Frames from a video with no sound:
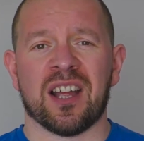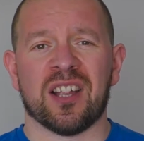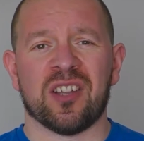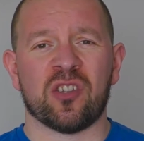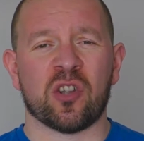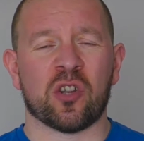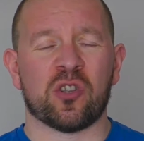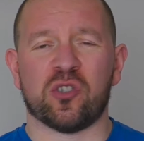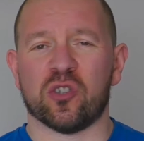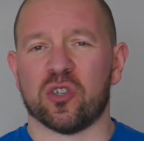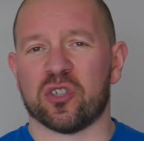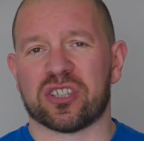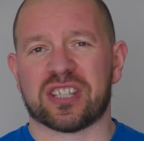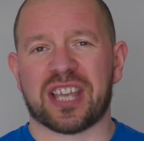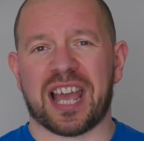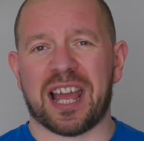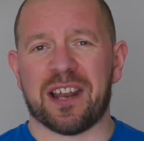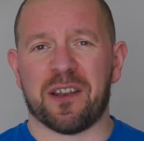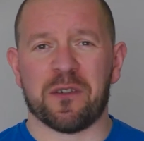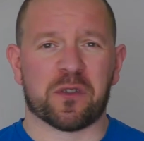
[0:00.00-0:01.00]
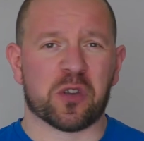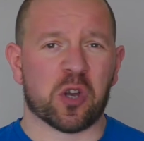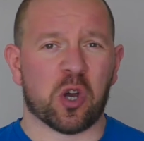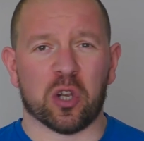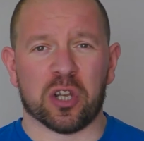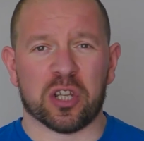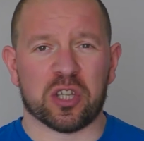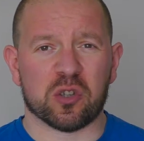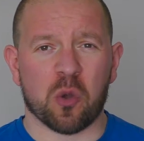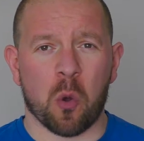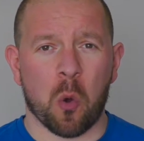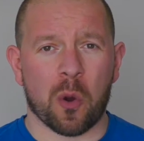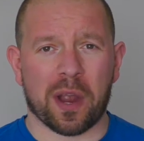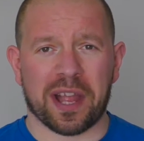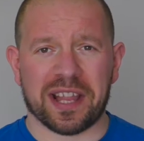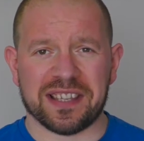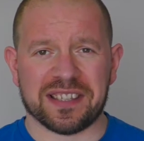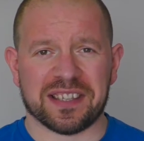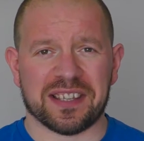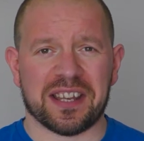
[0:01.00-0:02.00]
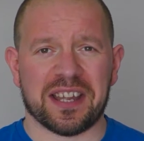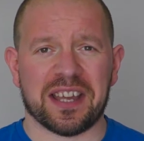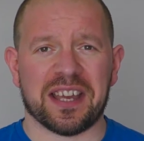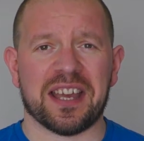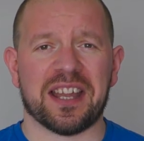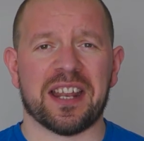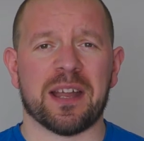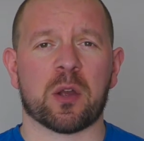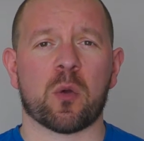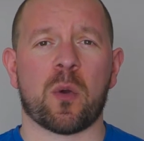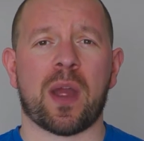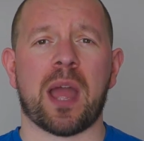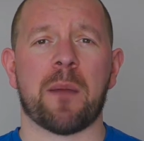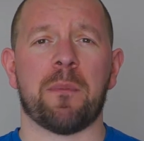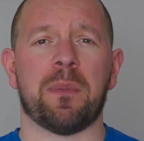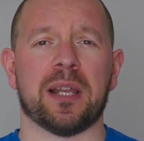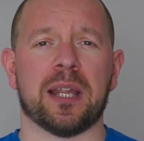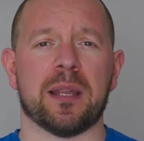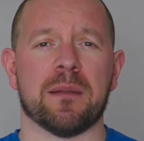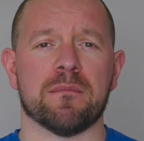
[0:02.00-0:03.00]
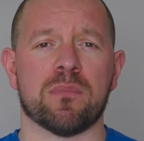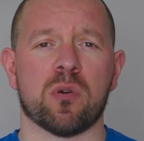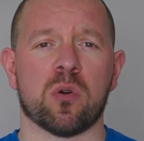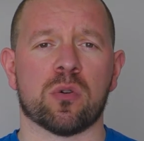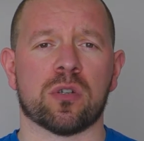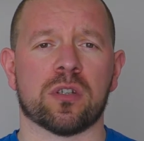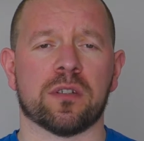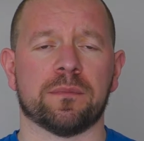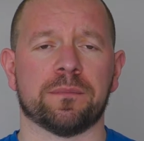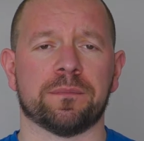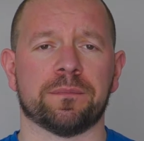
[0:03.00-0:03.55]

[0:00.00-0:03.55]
not just kind of coloured tokens and a quite a plain board.